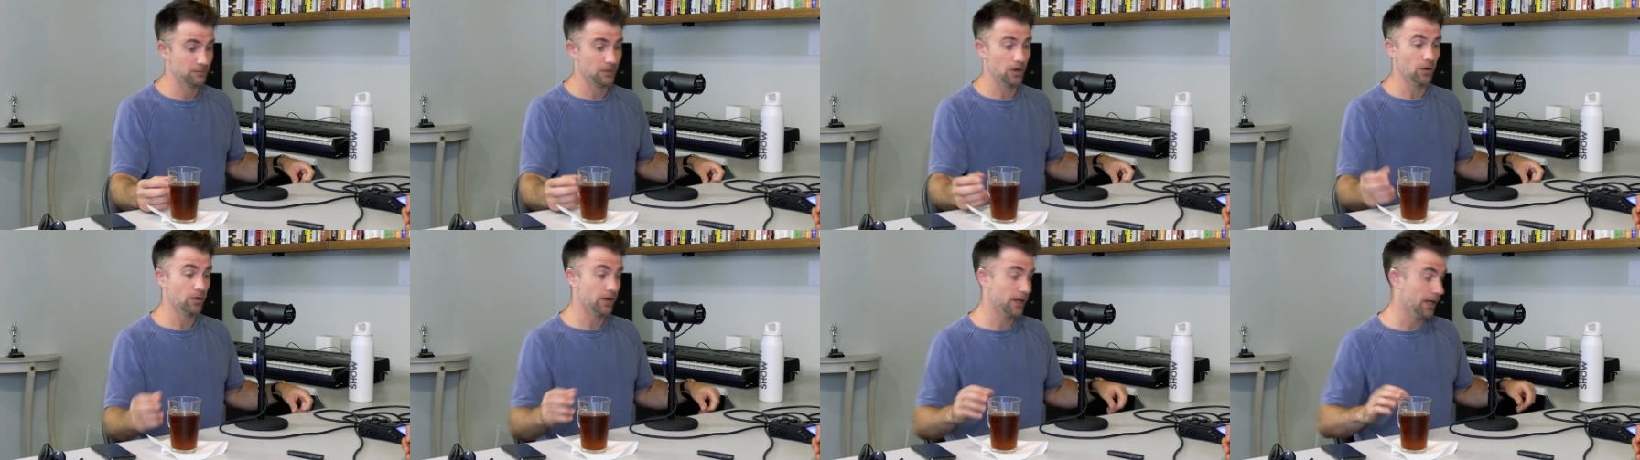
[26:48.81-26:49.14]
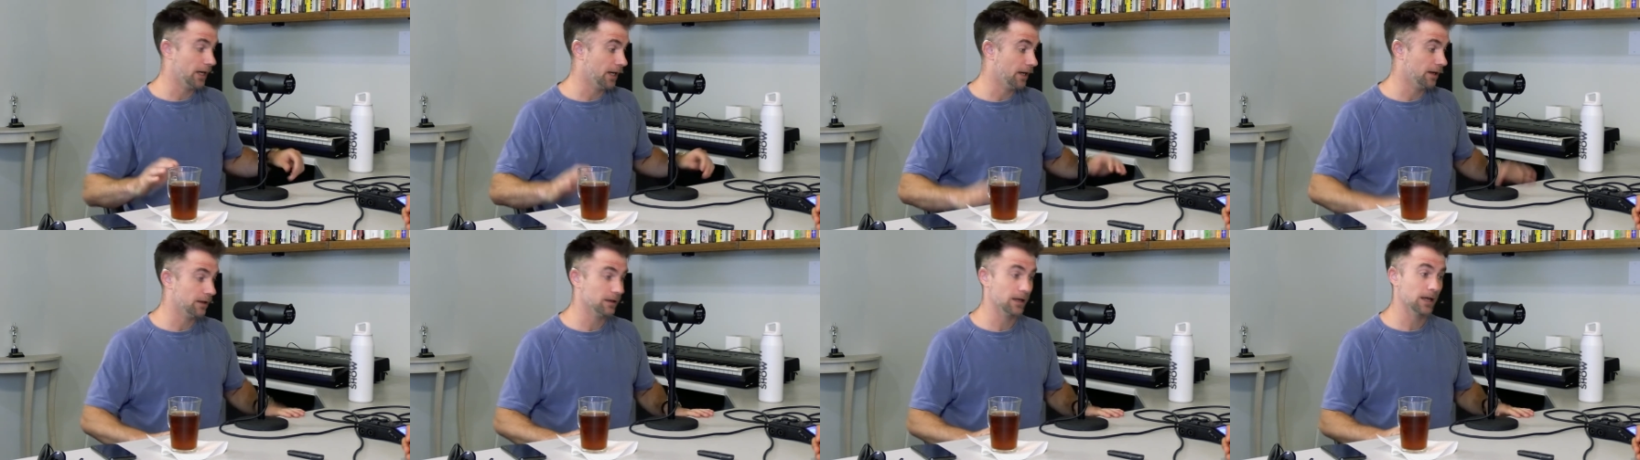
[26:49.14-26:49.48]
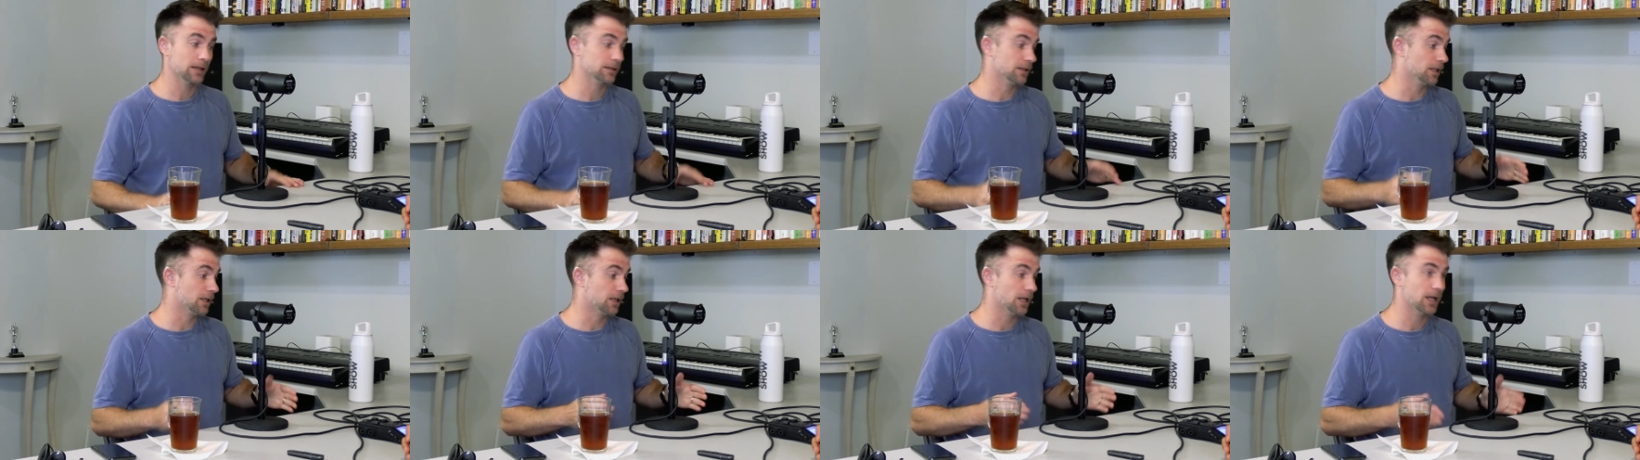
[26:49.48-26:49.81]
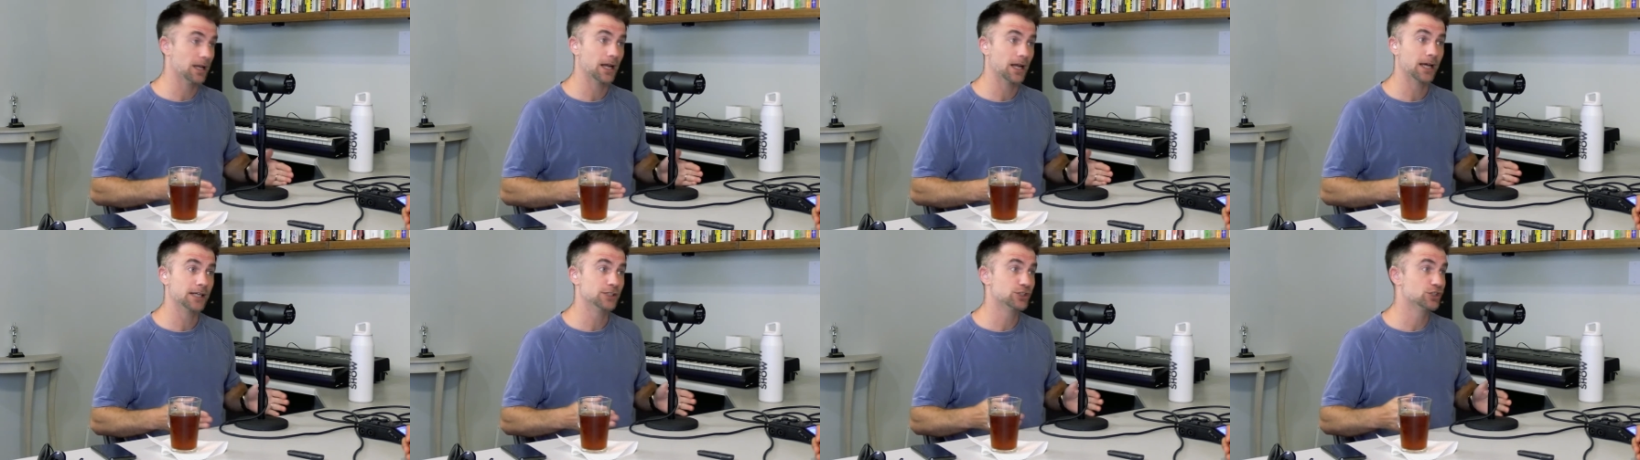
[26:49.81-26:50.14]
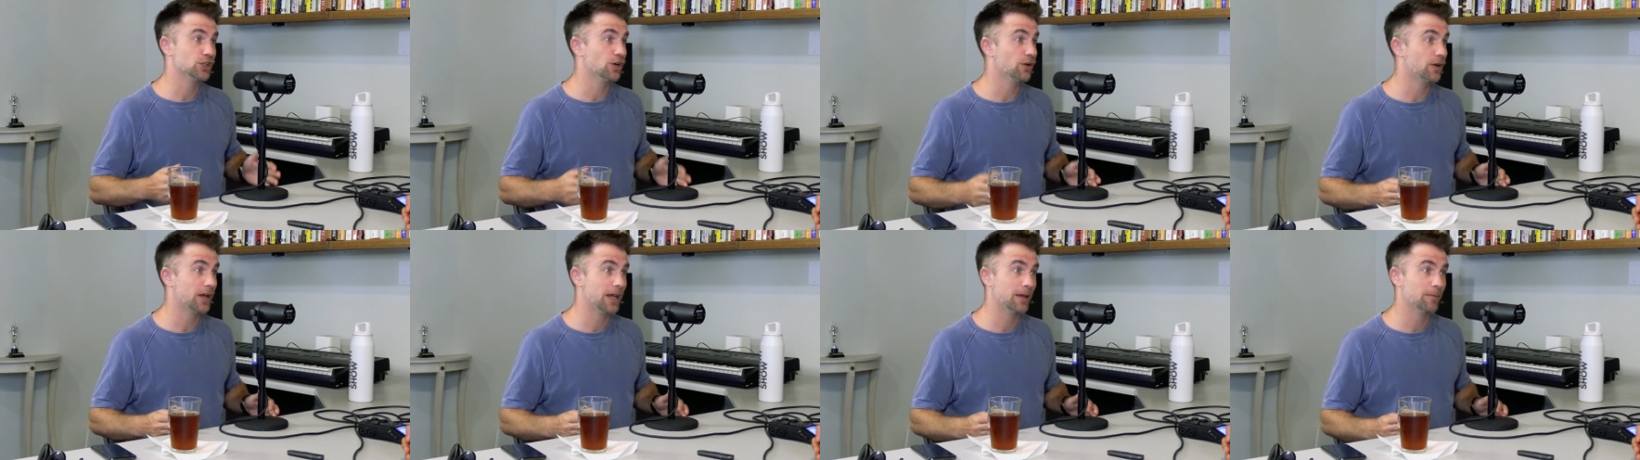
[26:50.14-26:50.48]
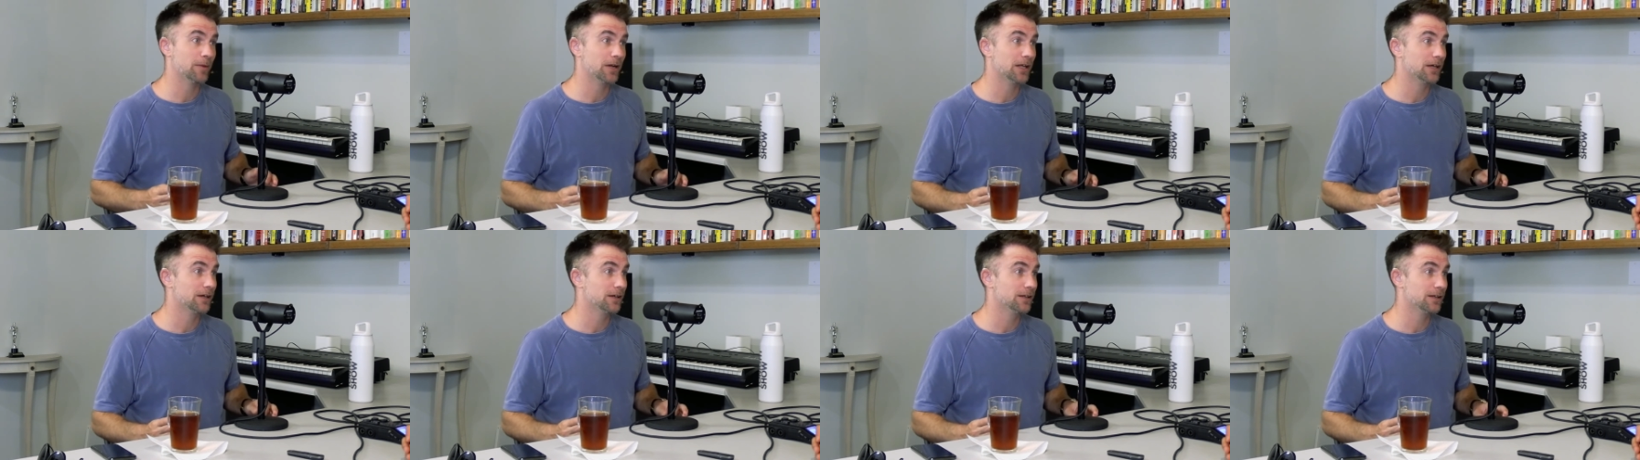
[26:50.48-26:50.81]
okay, the Tonight Show came
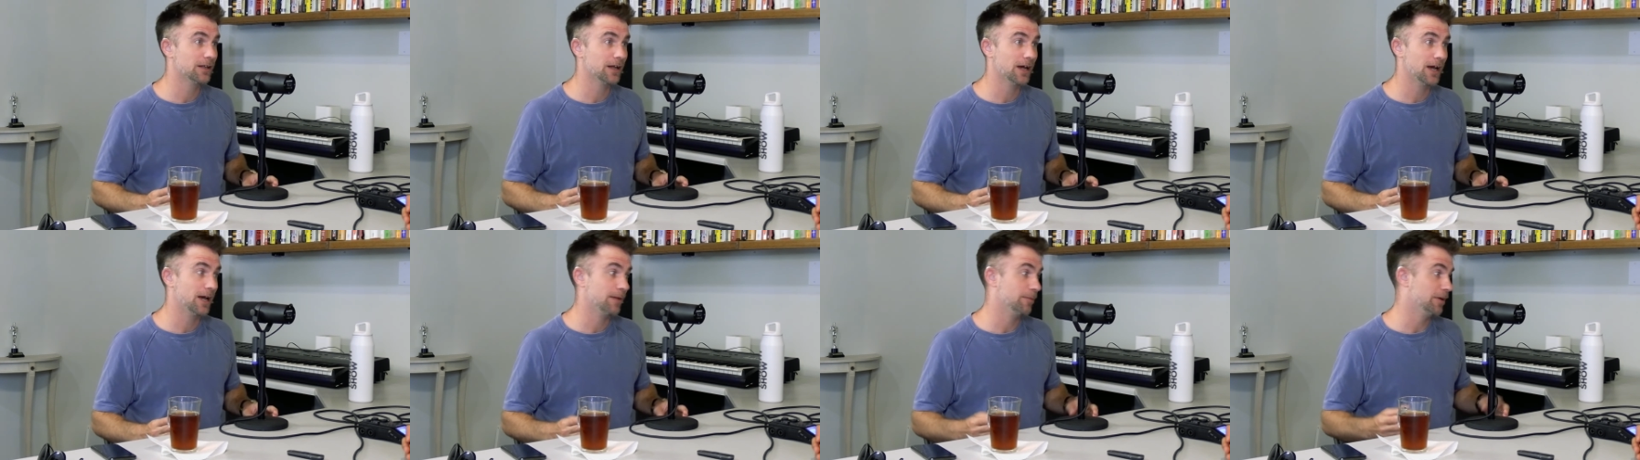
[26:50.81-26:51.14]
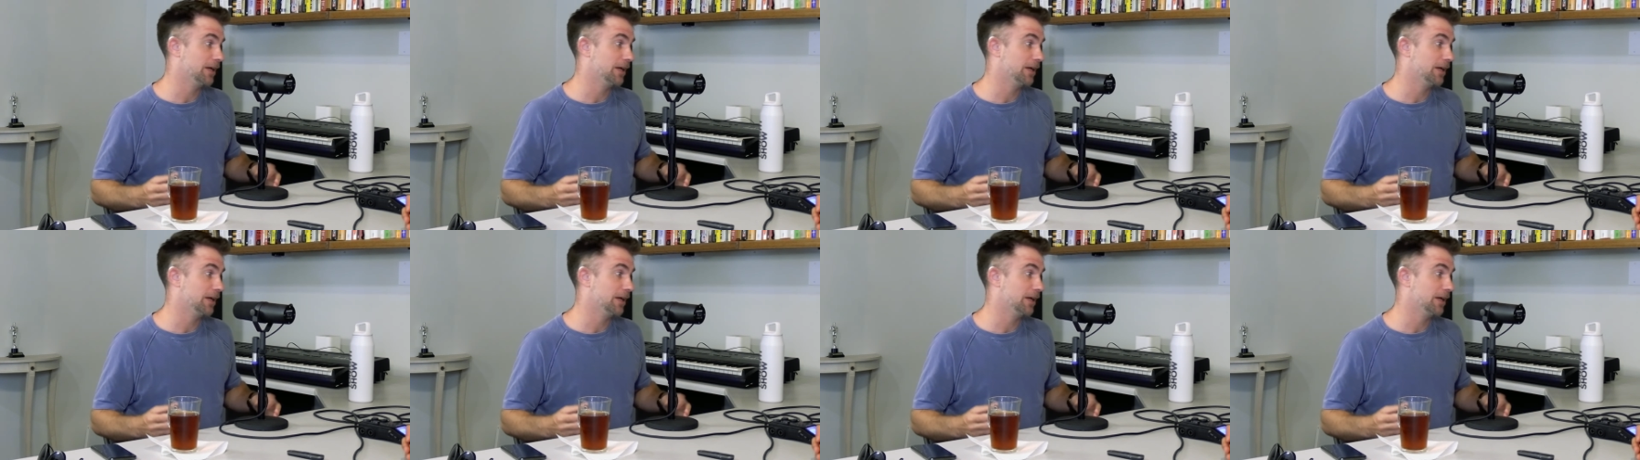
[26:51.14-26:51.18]
at a good time,